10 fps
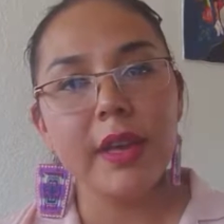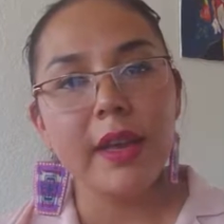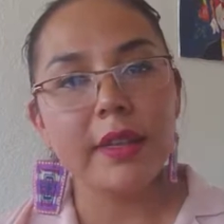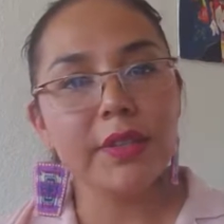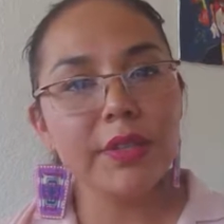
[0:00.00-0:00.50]

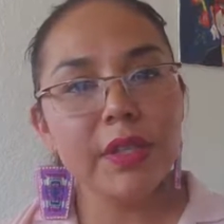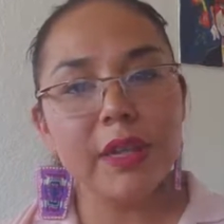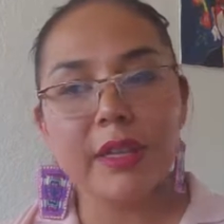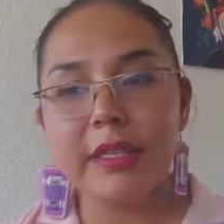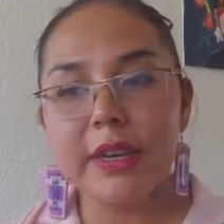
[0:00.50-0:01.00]
And so
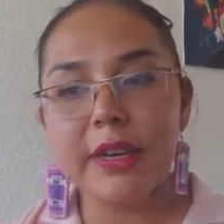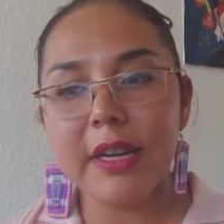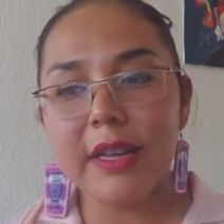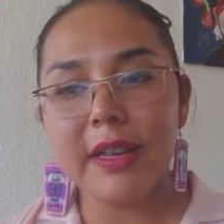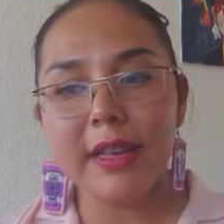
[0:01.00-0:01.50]

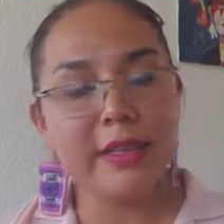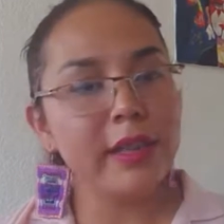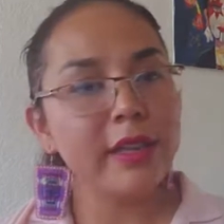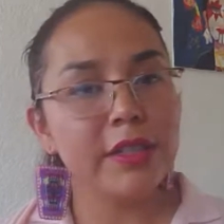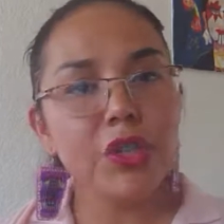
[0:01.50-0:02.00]
solidarity
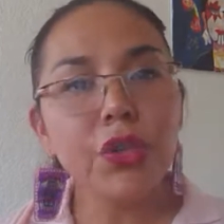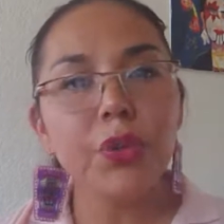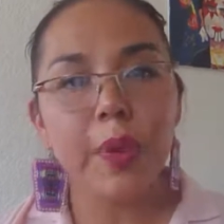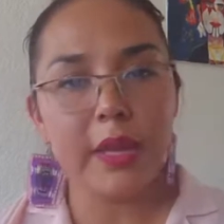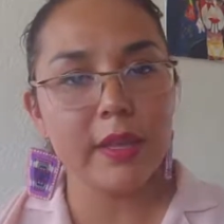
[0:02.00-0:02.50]
is a
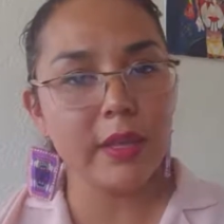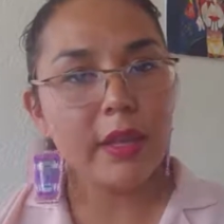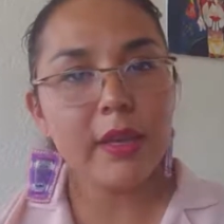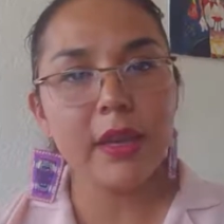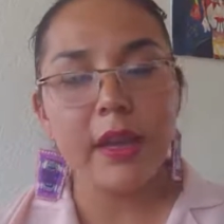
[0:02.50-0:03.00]
two-way
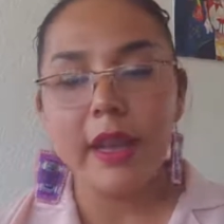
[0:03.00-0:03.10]
thing.